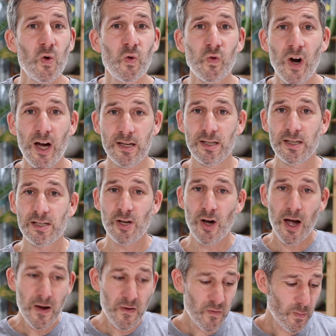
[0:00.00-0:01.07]
Right, so
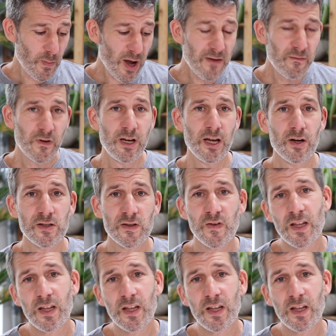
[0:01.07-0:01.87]
I've, my videos